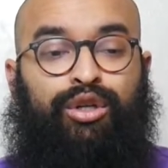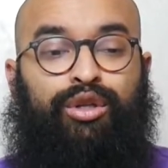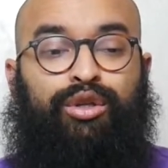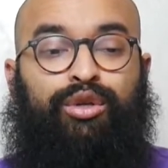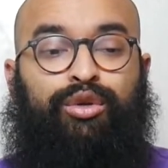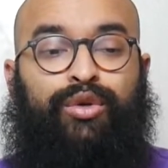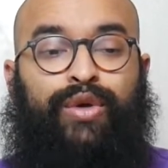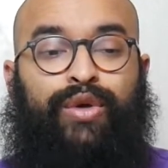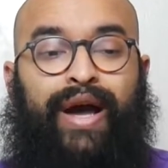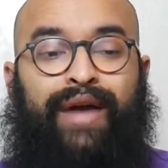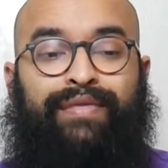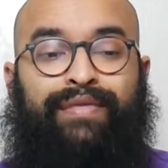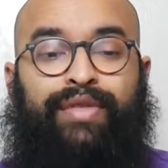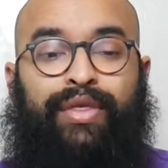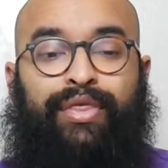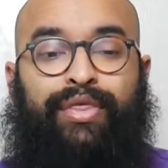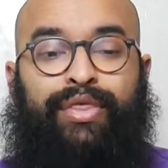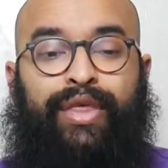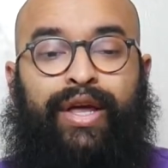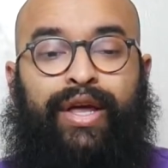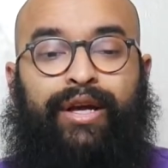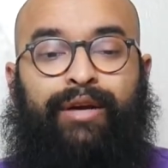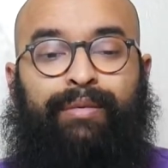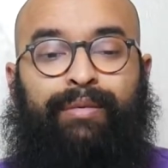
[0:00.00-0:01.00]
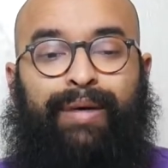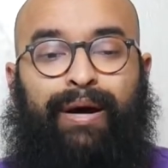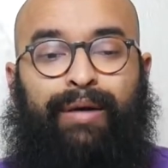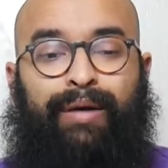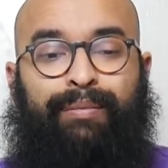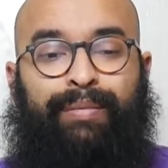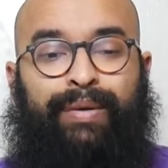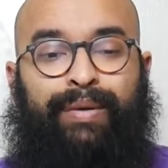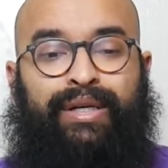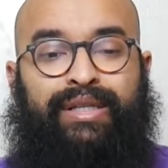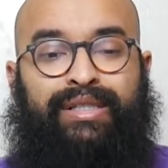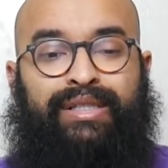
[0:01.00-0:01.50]
you have to think
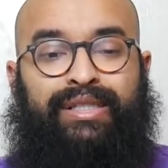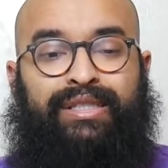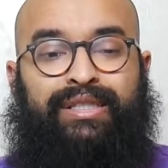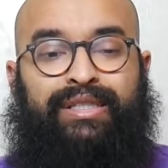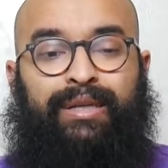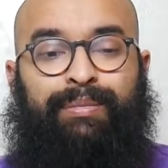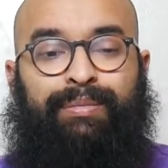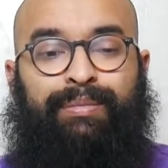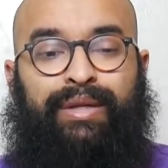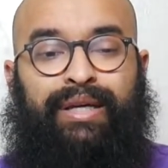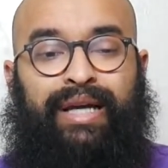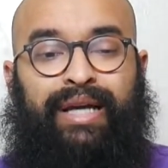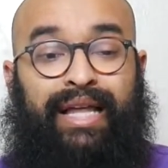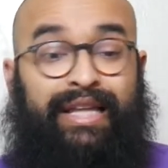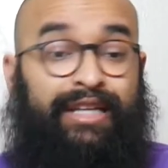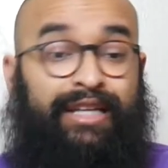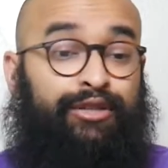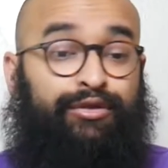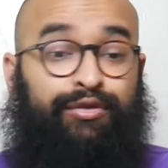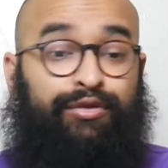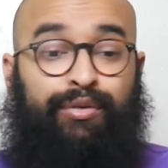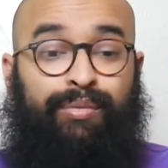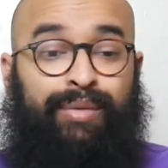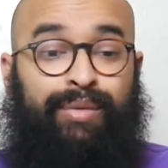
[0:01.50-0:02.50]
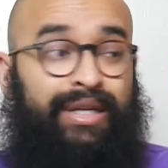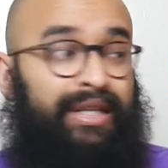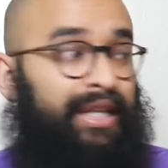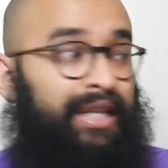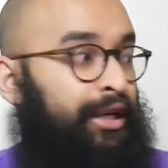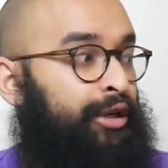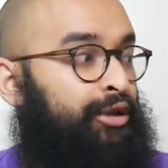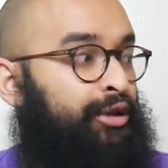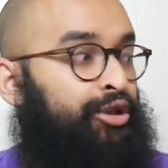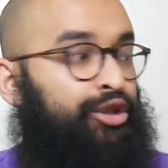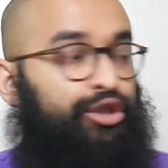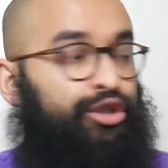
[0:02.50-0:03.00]
about because it's something, at least for me, that
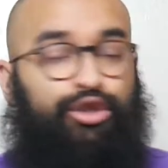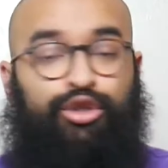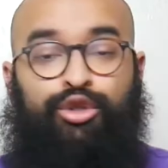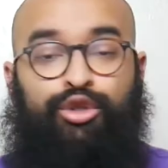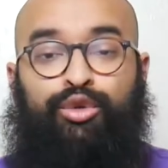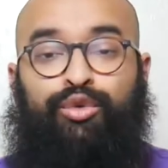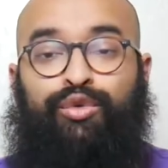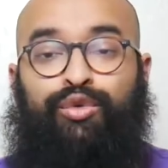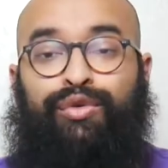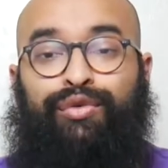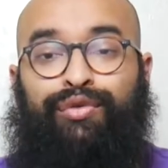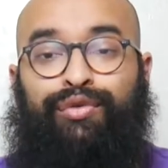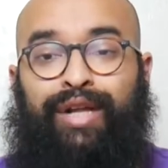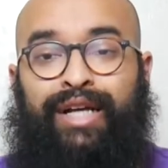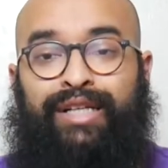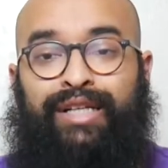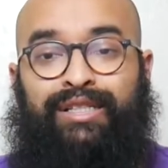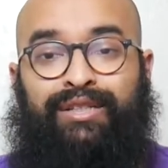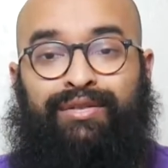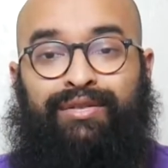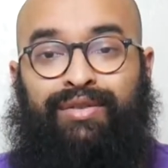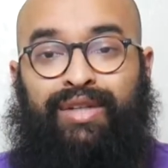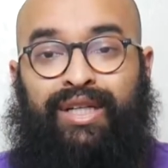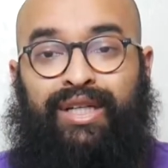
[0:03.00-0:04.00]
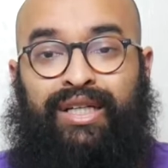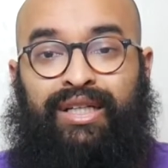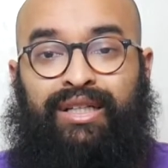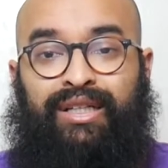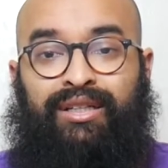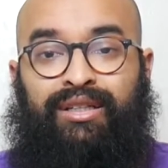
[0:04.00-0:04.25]
you just do reflexively.